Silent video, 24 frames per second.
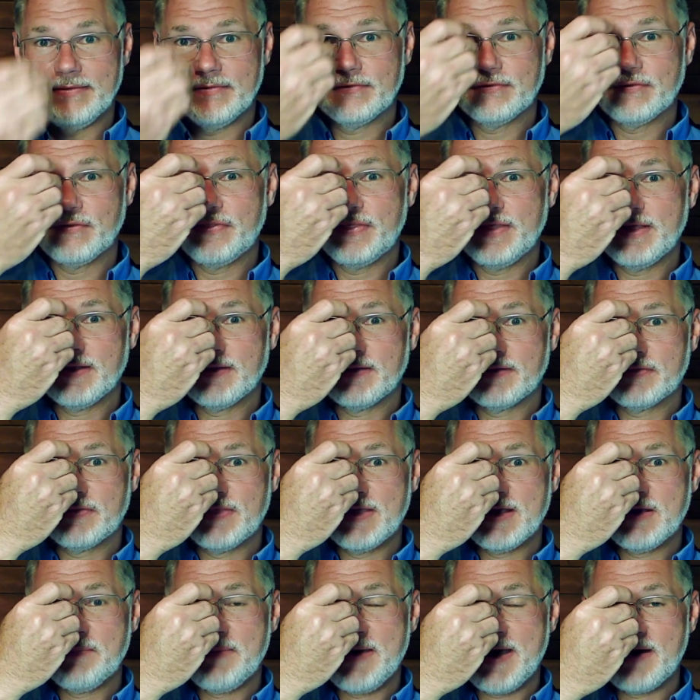So think
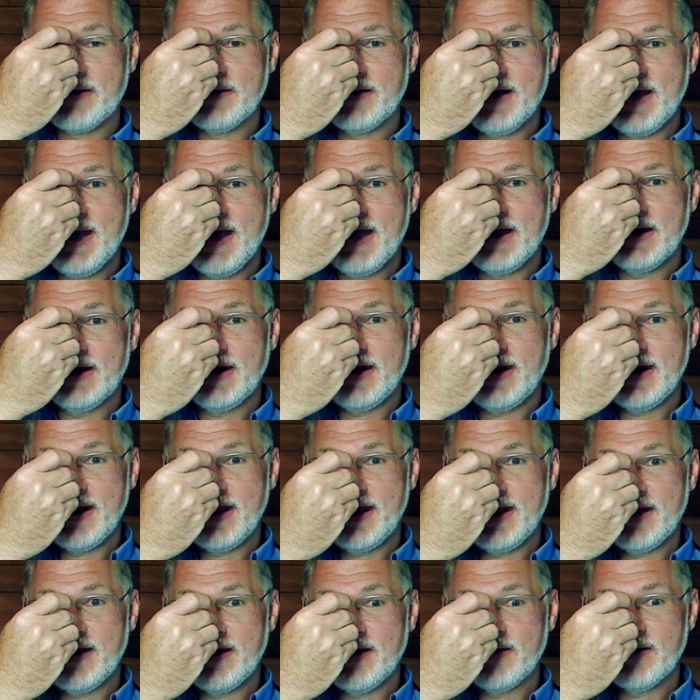think about
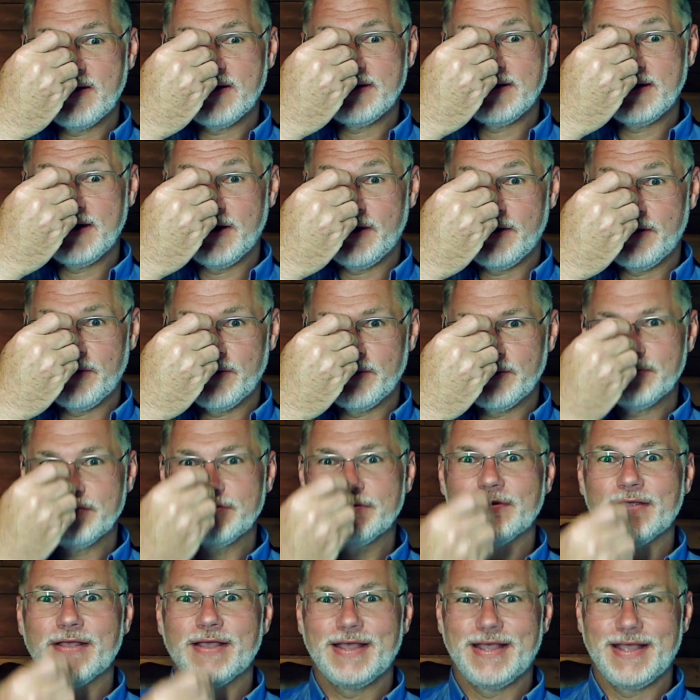
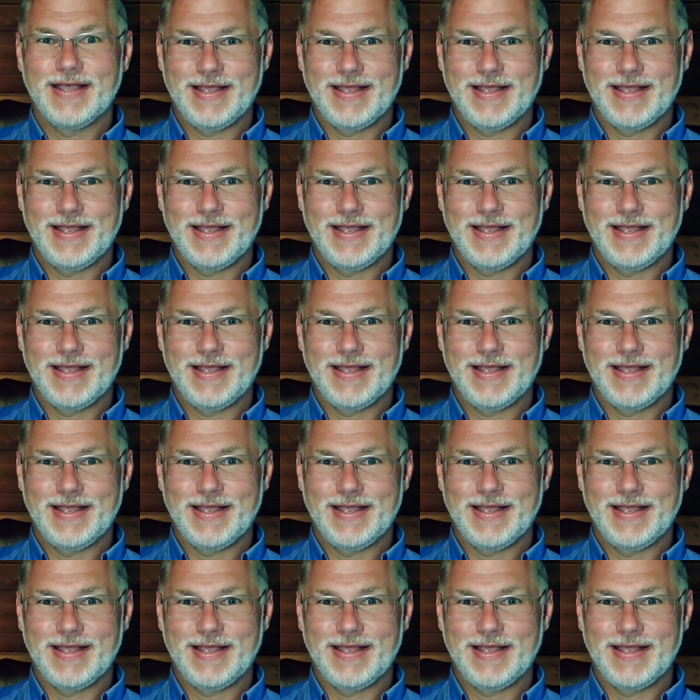nose,